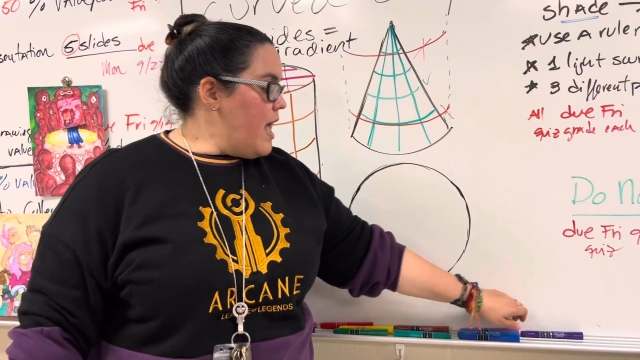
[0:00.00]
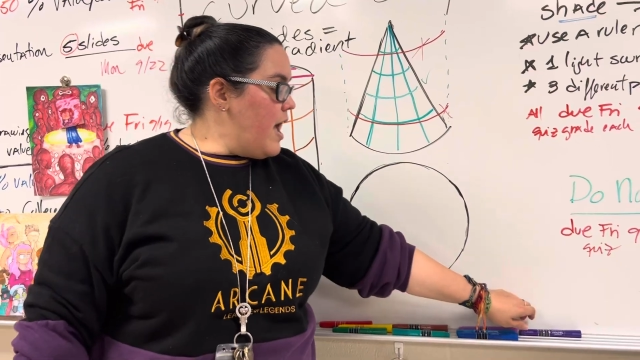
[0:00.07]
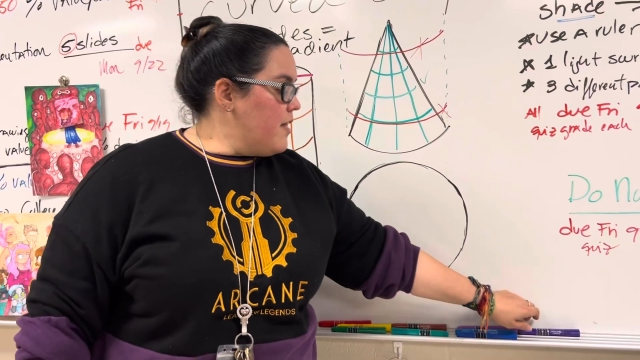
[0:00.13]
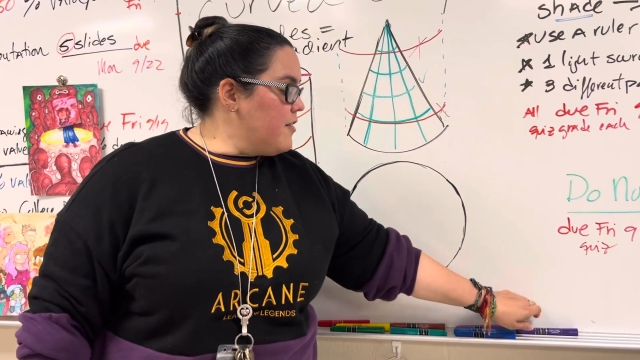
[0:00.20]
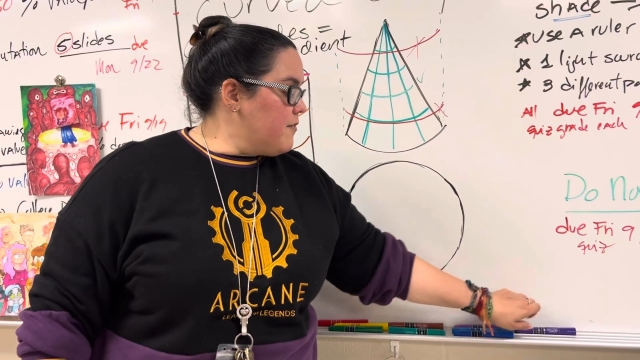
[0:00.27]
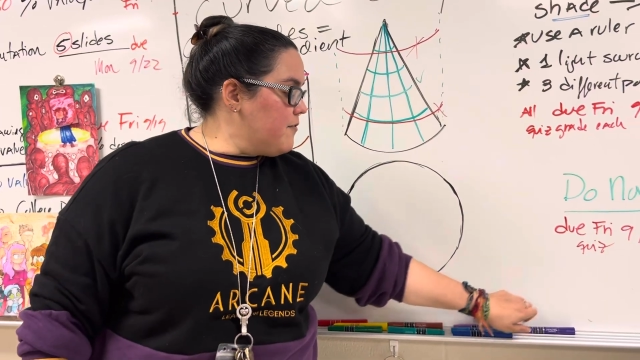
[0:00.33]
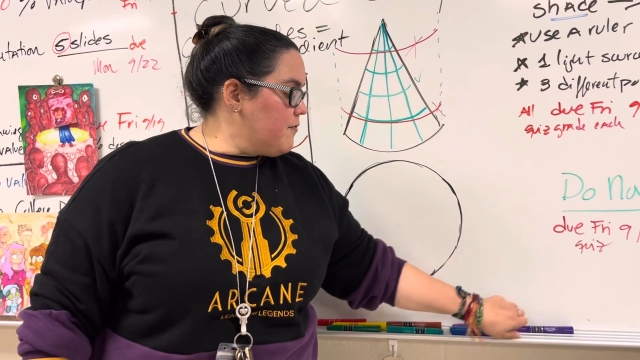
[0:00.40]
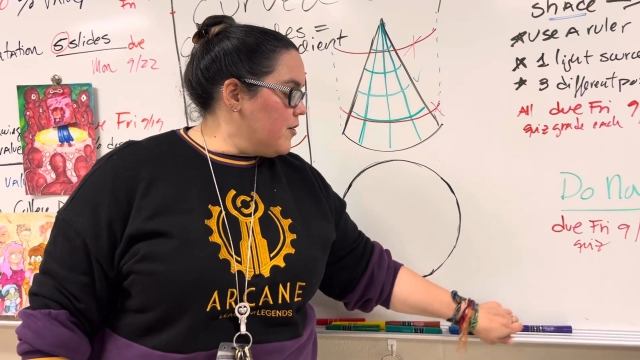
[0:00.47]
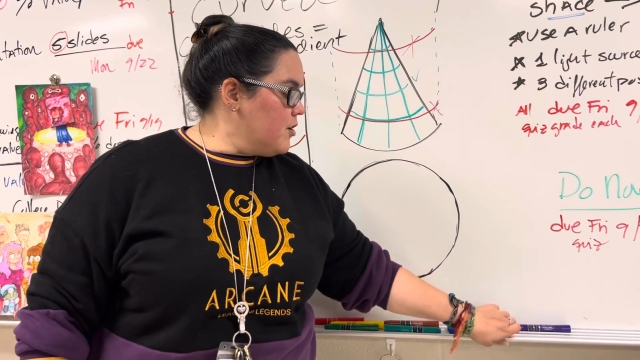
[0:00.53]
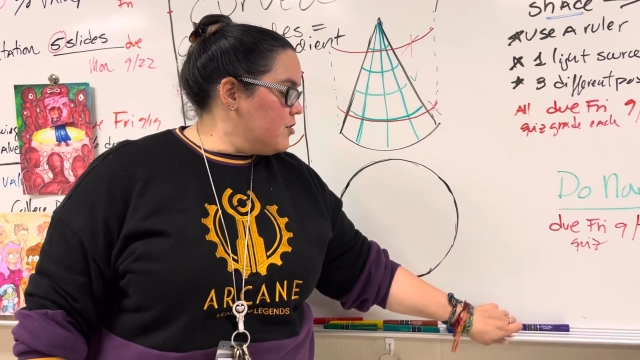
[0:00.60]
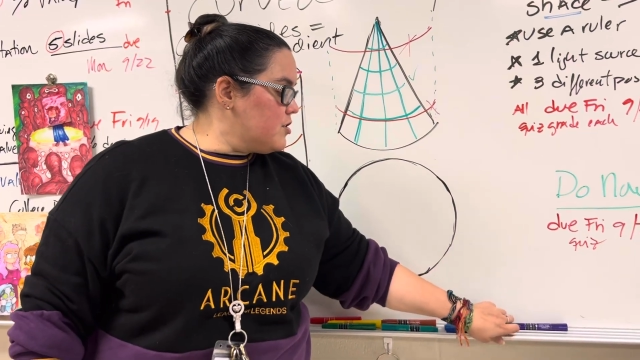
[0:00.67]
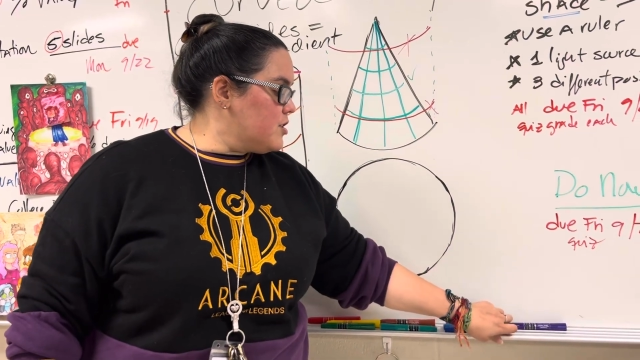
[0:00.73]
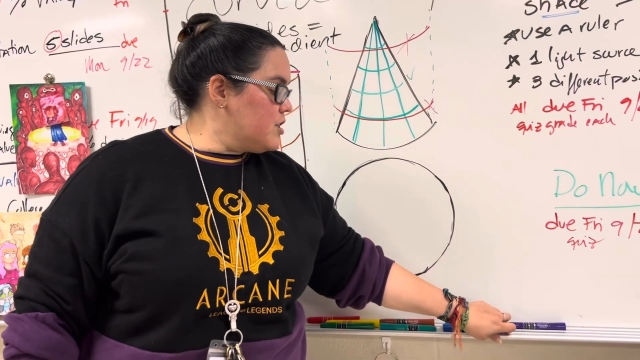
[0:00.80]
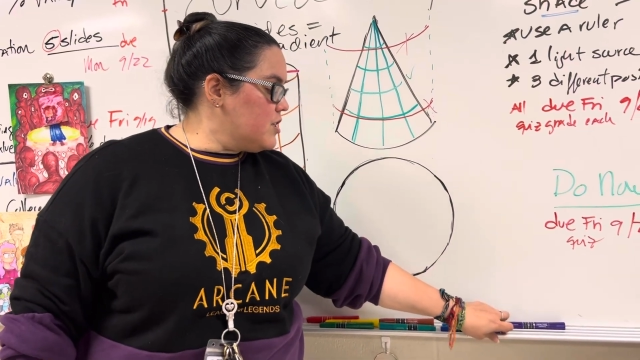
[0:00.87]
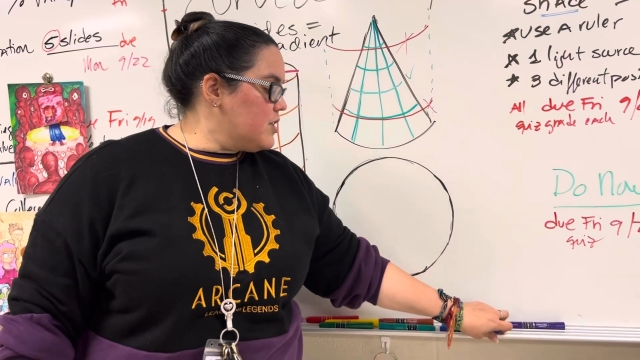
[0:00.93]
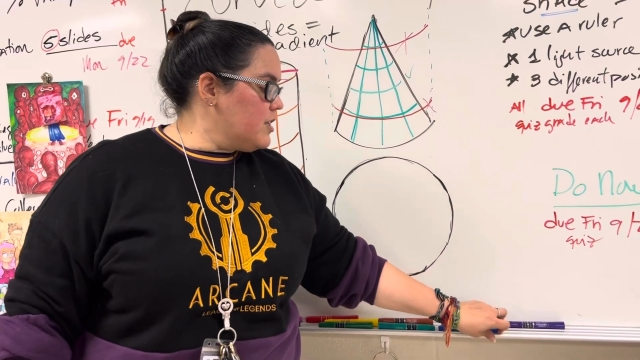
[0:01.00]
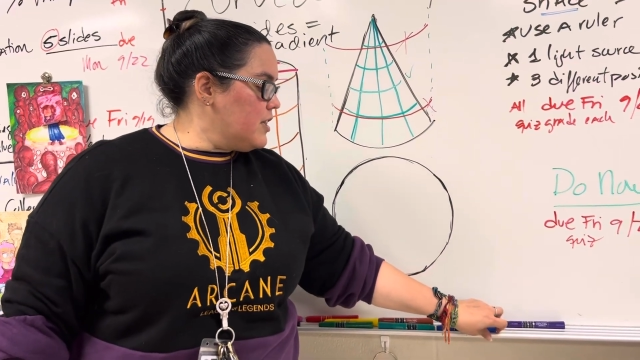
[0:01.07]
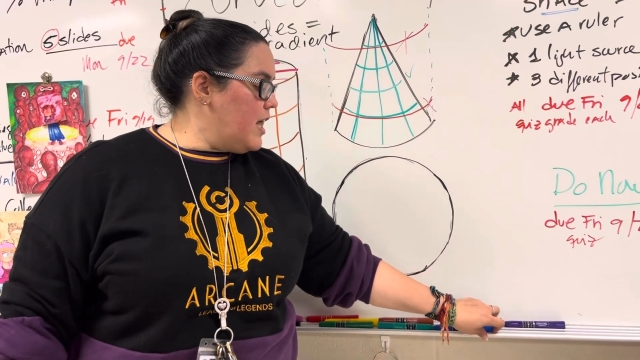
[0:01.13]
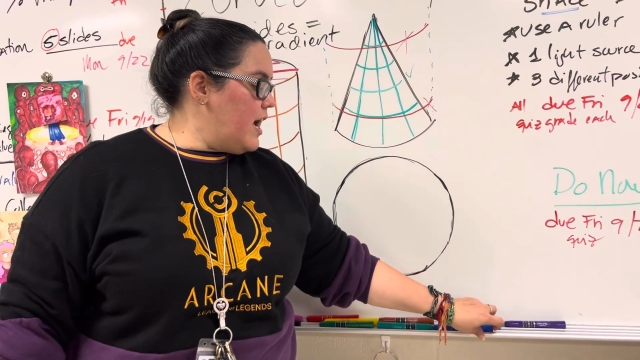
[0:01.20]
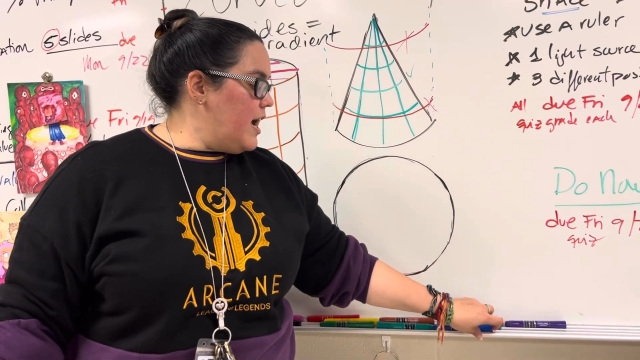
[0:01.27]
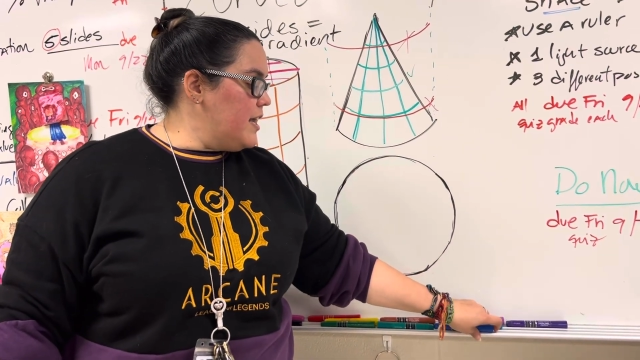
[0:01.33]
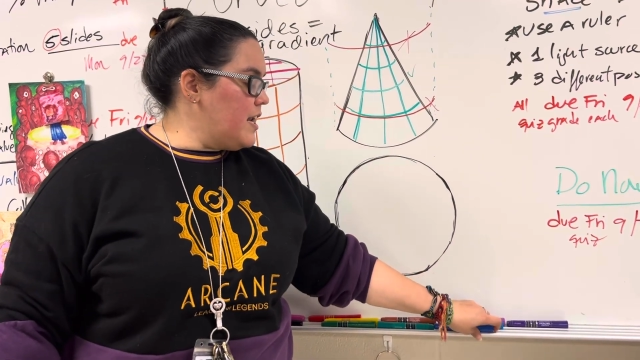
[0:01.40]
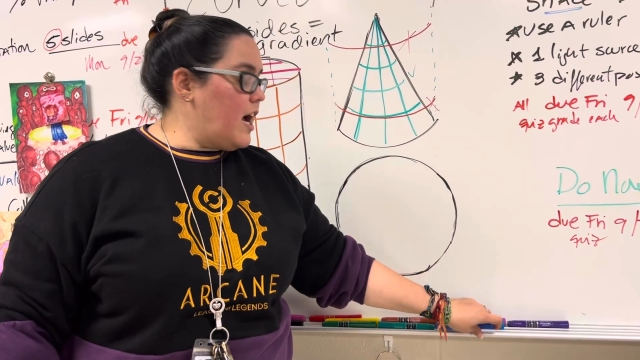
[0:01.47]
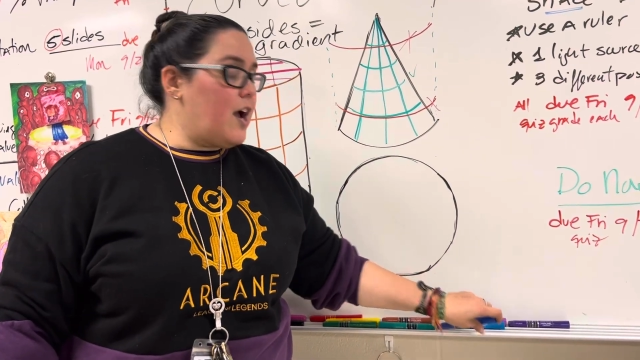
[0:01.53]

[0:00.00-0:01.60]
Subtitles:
And the first line